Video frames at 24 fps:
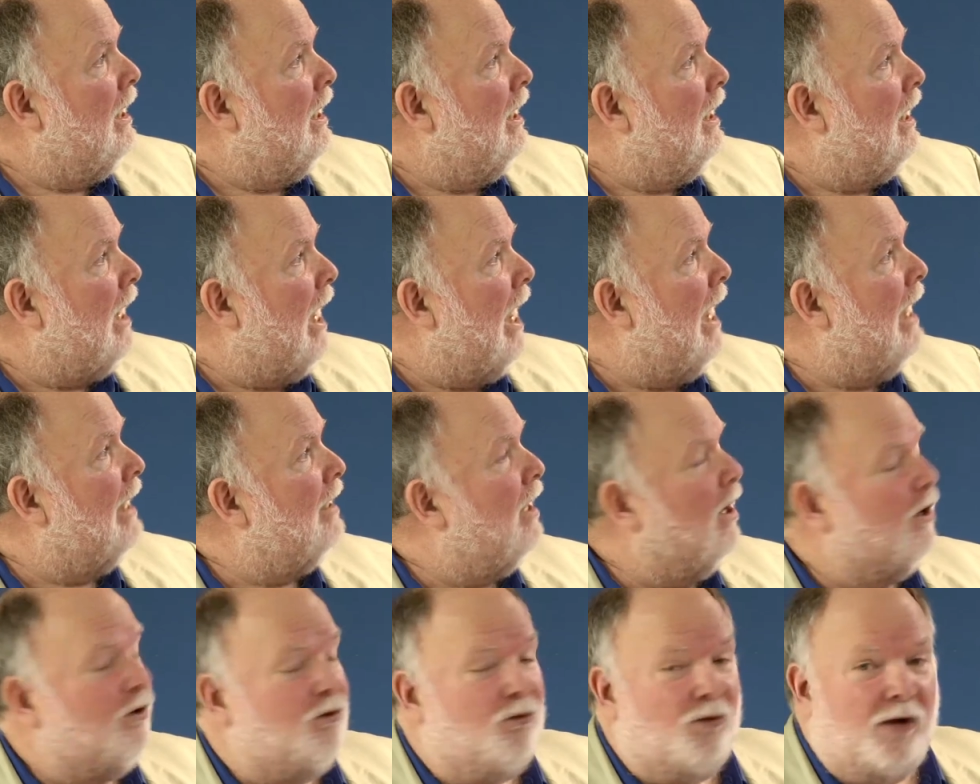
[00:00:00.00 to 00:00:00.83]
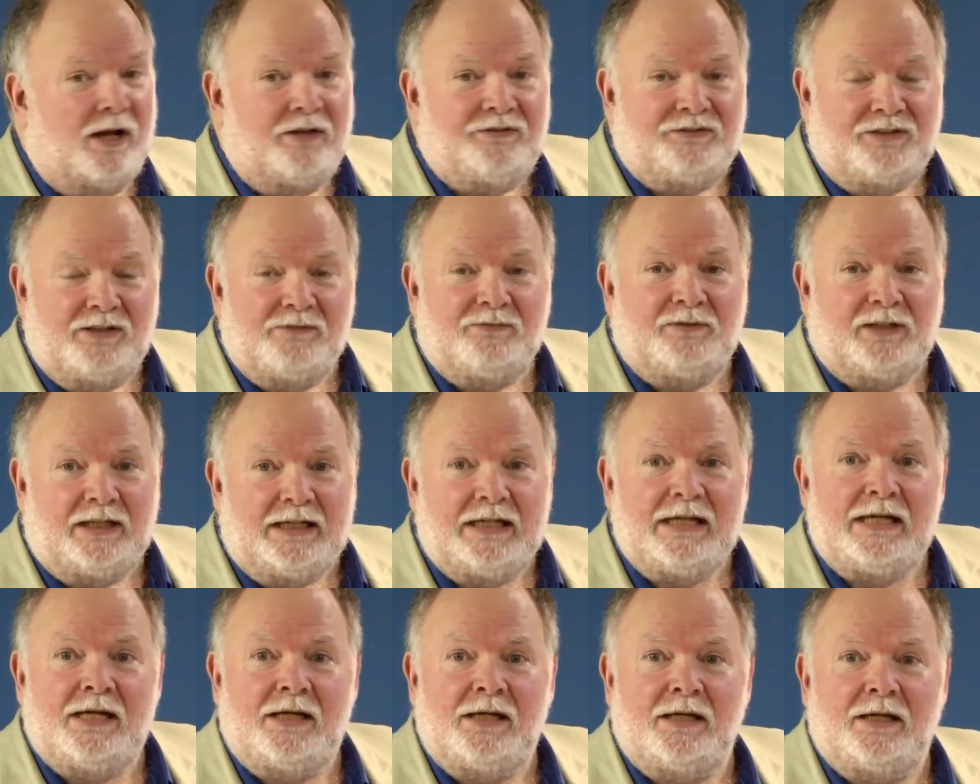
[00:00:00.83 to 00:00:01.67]
and
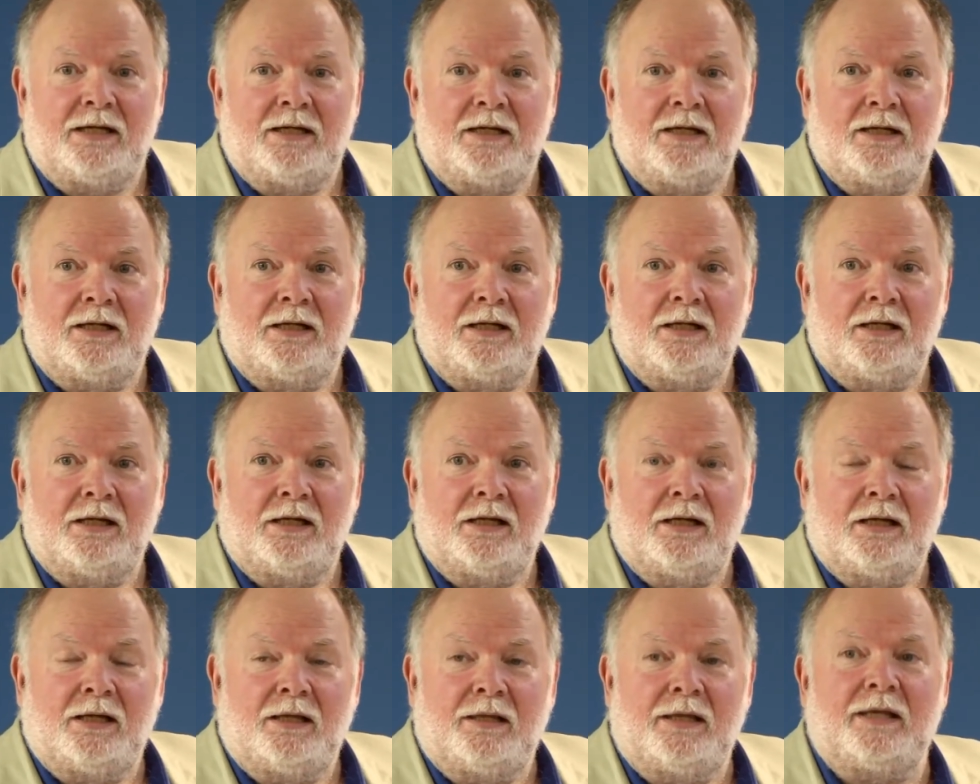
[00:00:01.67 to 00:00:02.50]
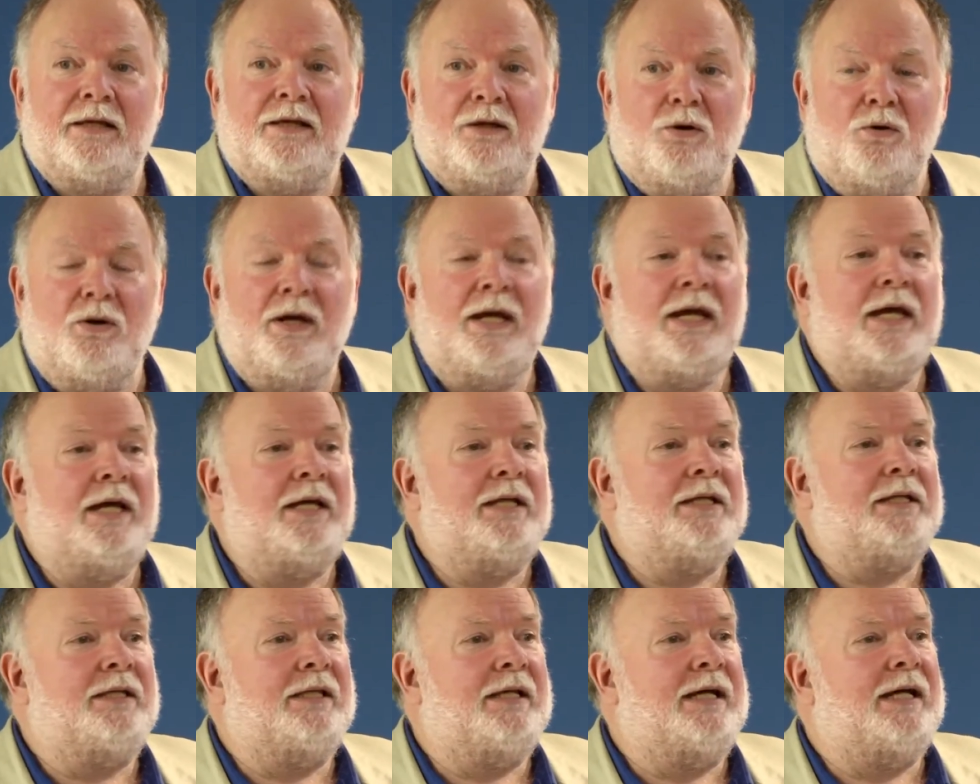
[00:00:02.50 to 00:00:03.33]
aggressively, then go ahead
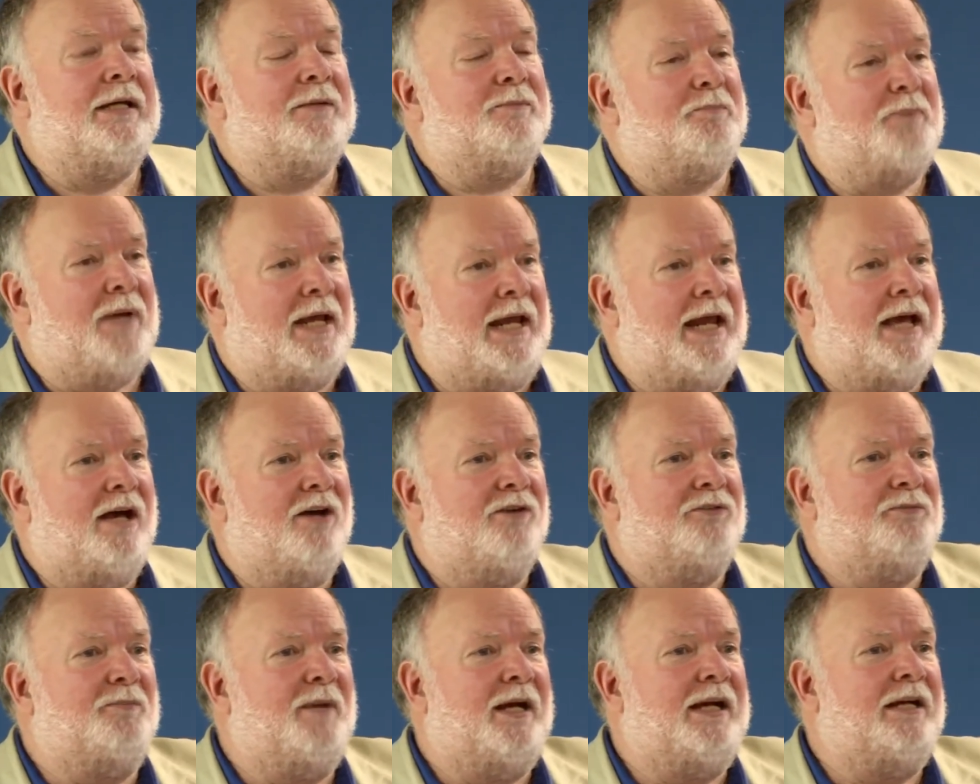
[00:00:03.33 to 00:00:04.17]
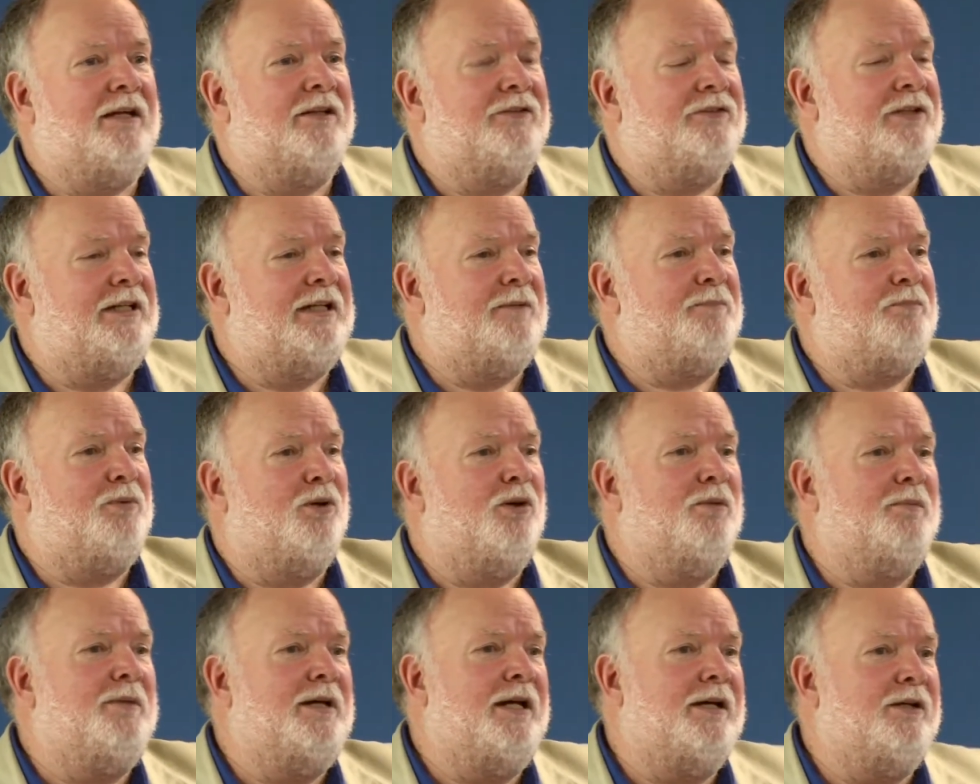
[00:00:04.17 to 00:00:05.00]
and let Penthouse Magazine
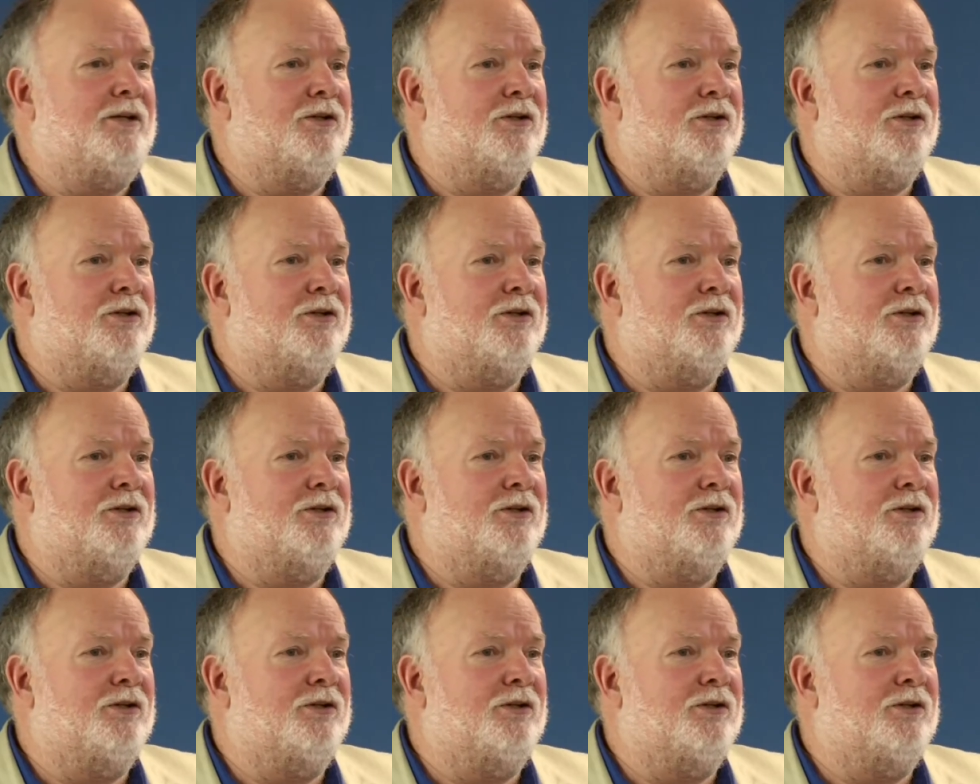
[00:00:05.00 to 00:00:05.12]
permeate your